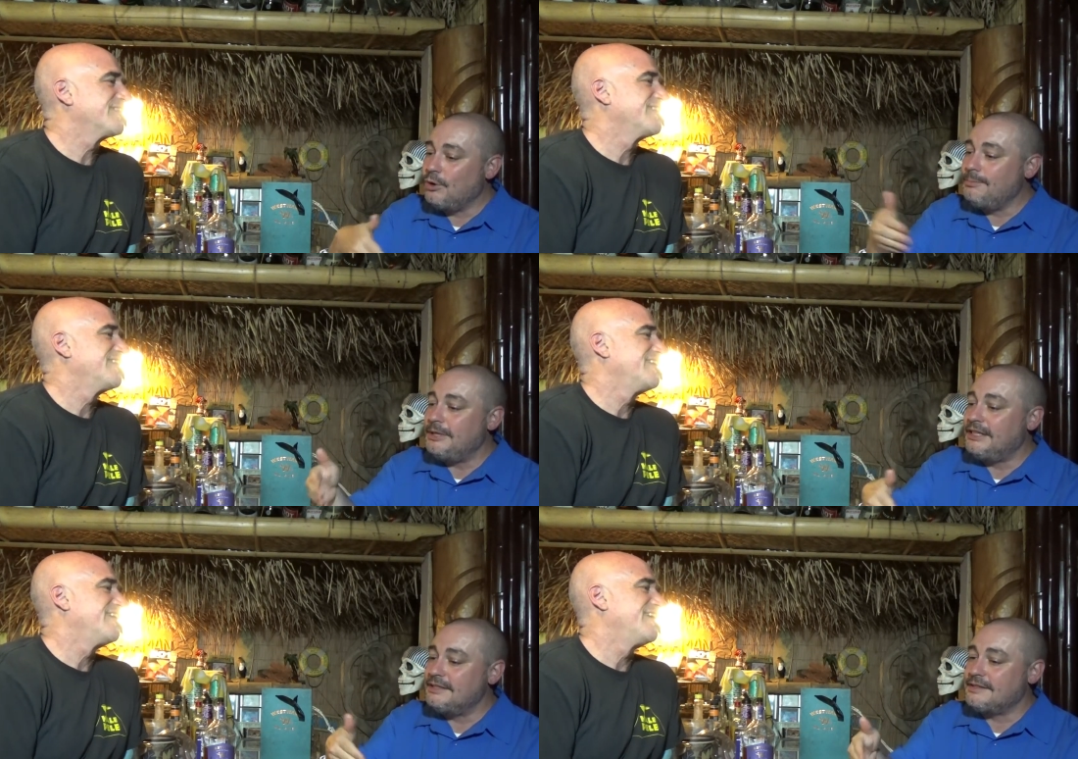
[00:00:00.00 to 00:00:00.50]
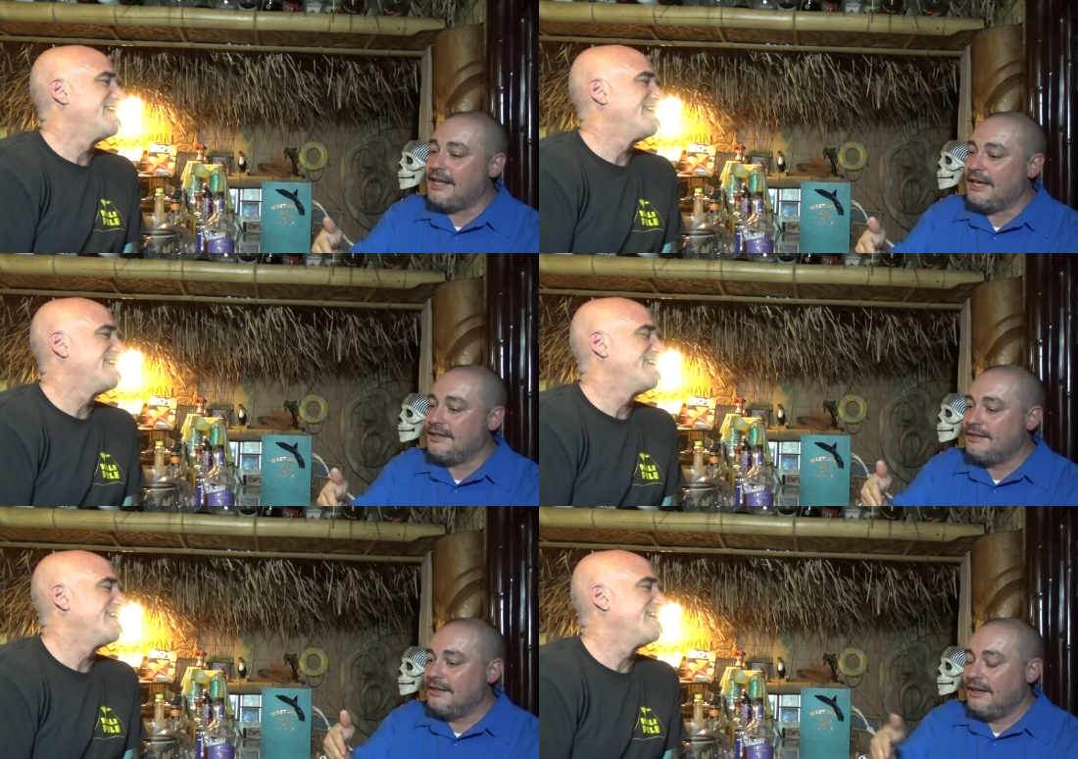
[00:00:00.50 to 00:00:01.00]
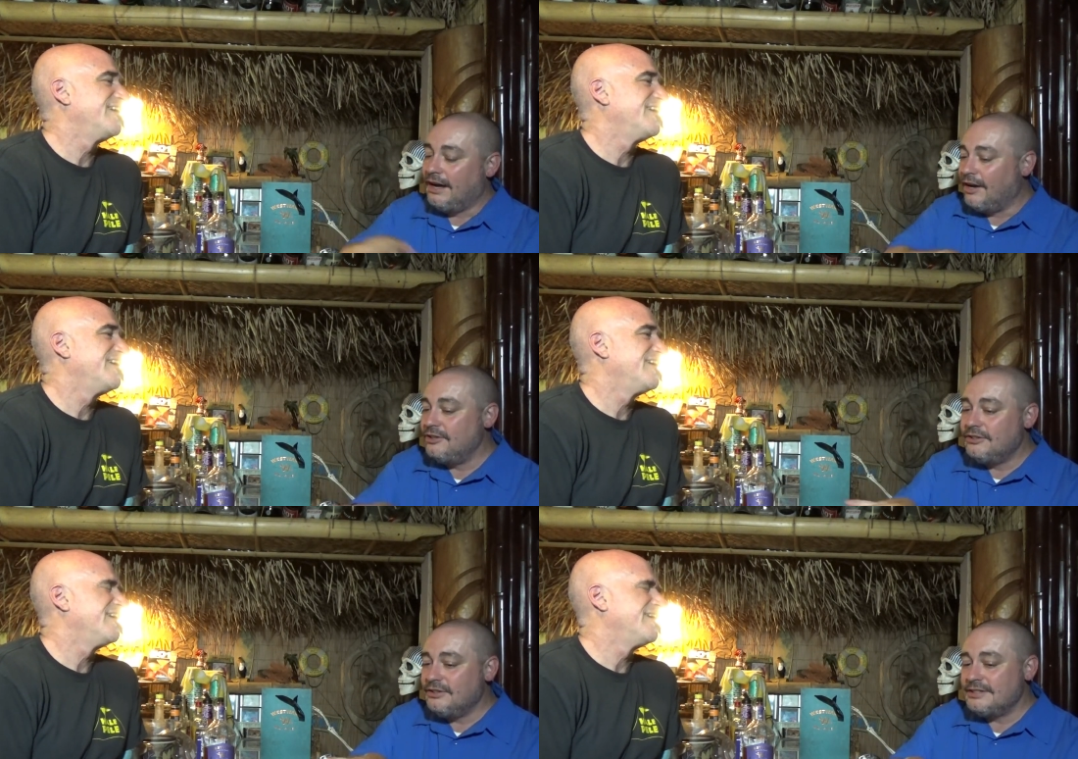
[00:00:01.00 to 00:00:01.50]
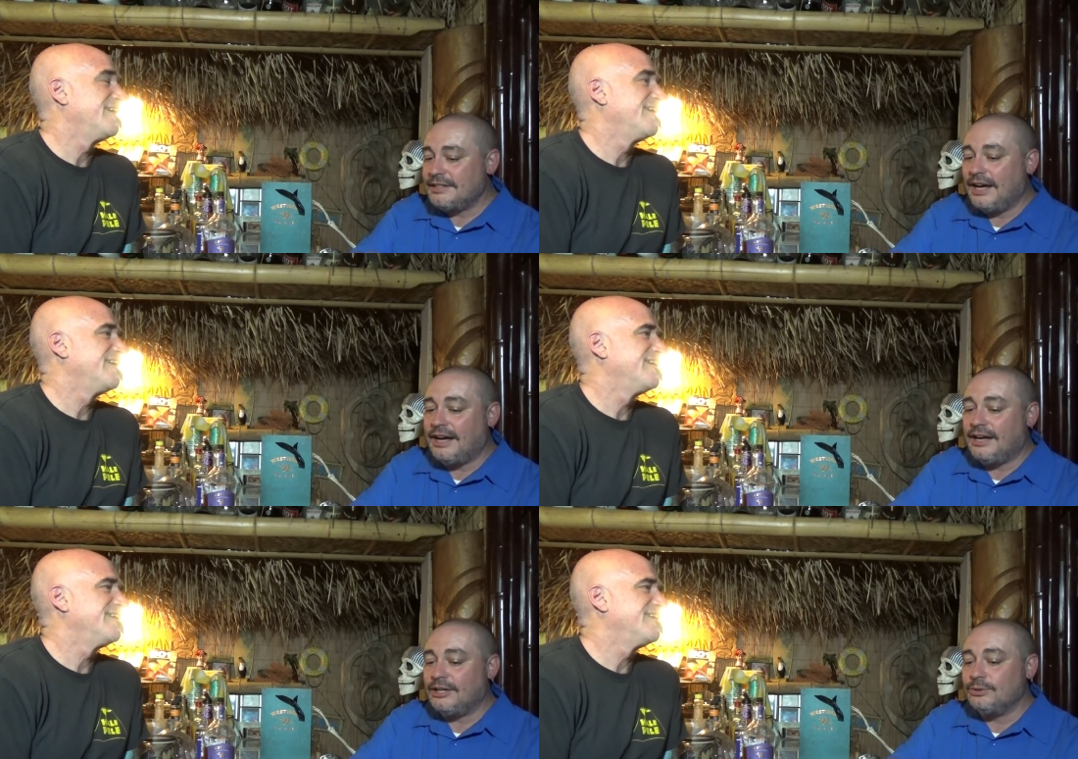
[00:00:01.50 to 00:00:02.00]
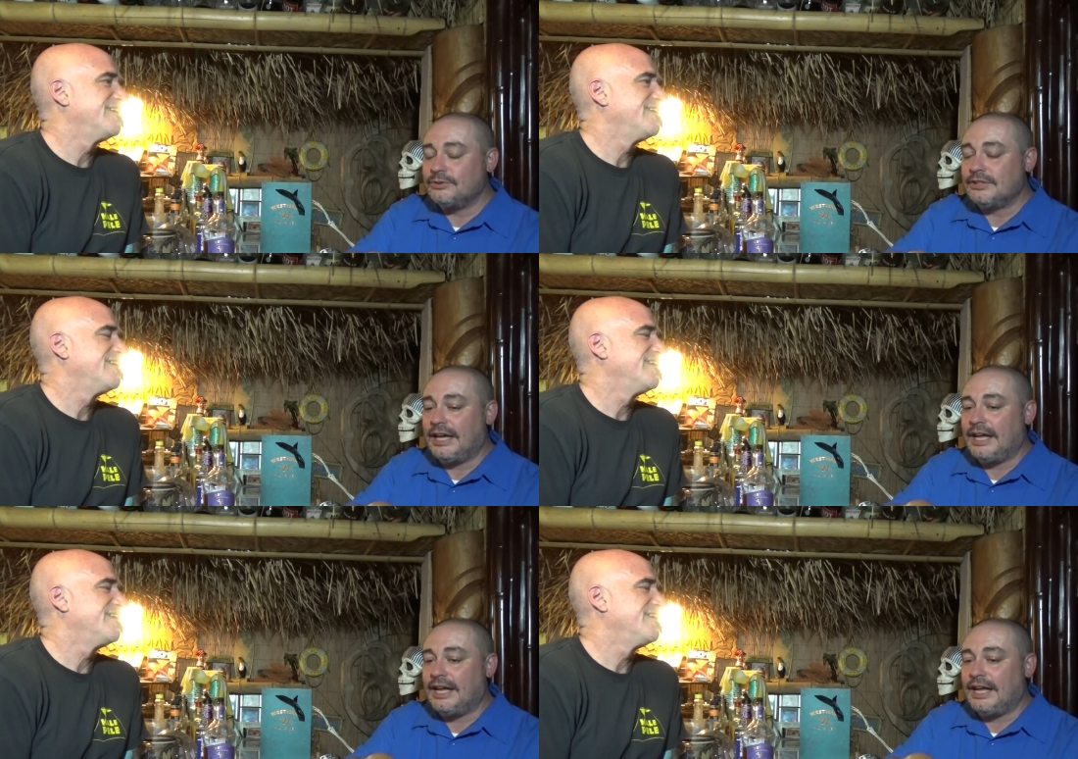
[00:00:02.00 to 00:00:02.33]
Speaker 1: woman is like under this house